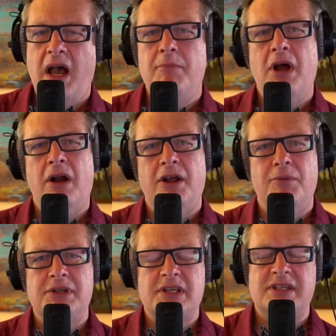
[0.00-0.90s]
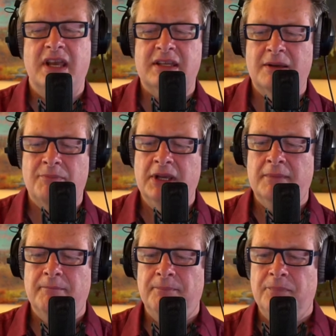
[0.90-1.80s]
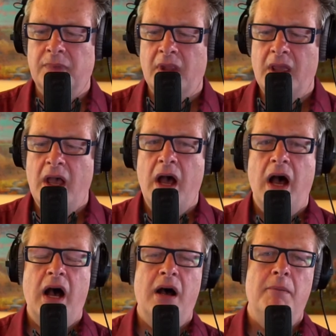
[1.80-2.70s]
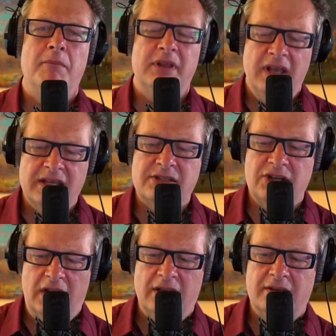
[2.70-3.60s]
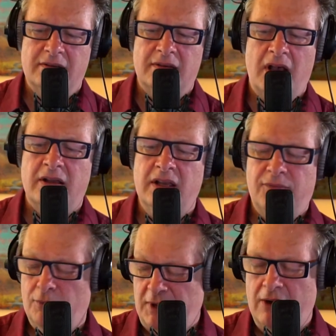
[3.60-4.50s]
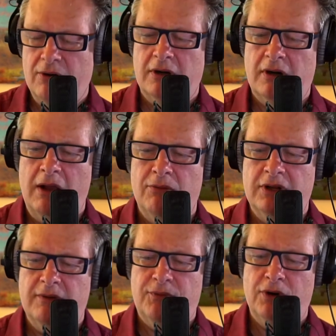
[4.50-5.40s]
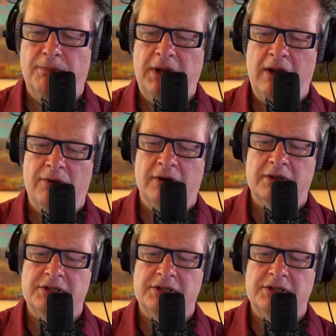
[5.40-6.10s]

I'm not going to resist saying something. Yes, Jake, I'll give her power. I will give her power.